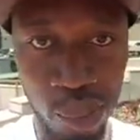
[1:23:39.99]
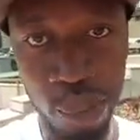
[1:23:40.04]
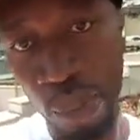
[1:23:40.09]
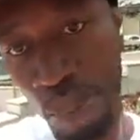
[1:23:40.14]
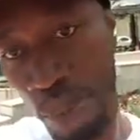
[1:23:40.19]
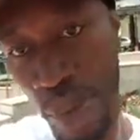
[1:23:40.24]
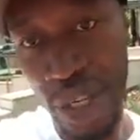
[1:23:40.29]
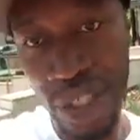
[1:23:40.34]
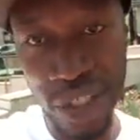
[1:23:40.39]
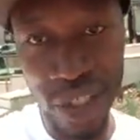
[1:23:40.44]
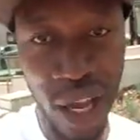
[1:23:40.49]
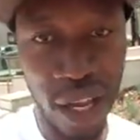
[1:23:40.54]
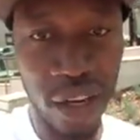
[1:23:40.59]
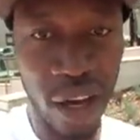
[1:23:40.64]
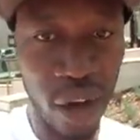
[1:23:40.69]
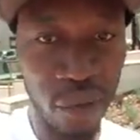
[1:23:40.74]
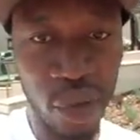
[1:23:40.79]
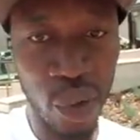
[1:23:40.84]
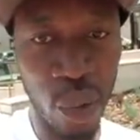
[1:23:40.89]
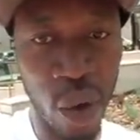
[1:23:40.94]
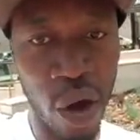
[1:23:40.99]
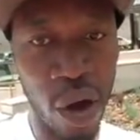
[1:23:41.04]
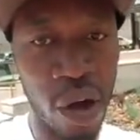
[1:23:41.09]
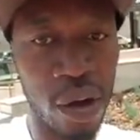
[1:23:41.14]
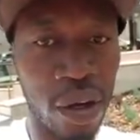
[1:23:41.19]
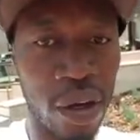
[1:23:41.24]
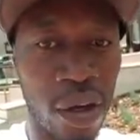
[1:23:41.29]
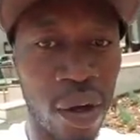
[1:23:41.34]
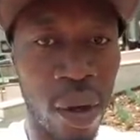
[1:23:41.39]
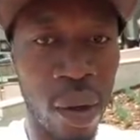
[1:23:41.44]
Peace. I love you all.
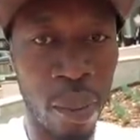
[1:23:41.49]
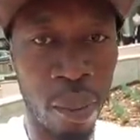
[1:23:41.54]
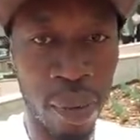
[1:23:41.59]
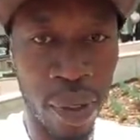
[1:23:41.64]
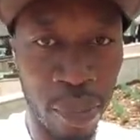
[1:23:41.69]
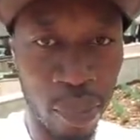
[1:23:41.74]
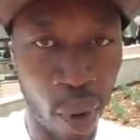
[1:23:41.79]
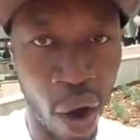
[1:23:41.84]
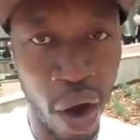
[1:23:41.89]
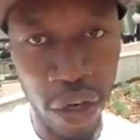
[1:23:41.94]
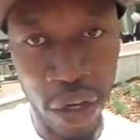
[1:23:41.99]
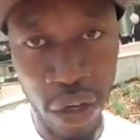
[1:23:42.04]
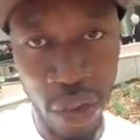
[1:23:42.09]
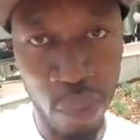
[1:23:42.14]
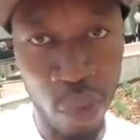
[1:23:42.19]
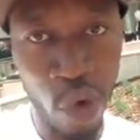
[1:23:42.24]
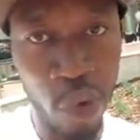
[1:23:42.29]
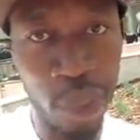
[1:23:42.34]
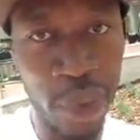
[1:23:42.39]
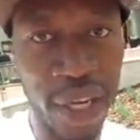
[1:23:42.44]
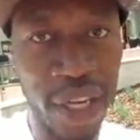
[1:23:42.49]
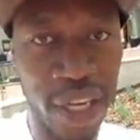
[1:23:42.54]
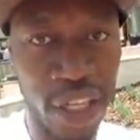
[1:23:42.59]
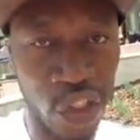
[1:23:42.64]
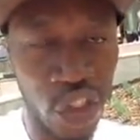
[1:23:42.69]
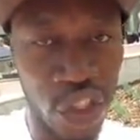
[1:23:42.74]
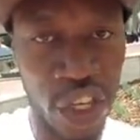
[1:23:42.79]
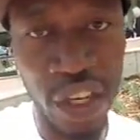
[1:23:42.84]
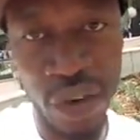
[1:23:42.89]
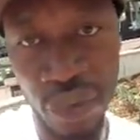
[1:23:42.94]
Be part of the movement and
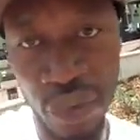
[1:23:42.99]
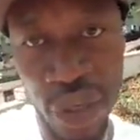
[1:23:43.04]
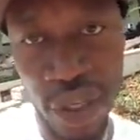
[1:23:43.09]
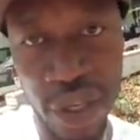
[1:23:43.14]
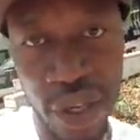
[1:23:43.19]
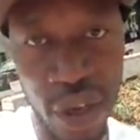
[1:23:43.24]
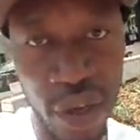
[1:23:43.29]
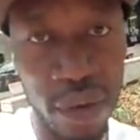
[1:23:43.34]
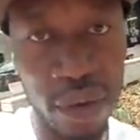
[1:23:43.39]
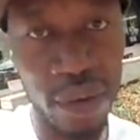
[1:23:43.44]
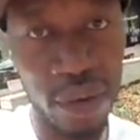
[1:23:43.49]
share the video.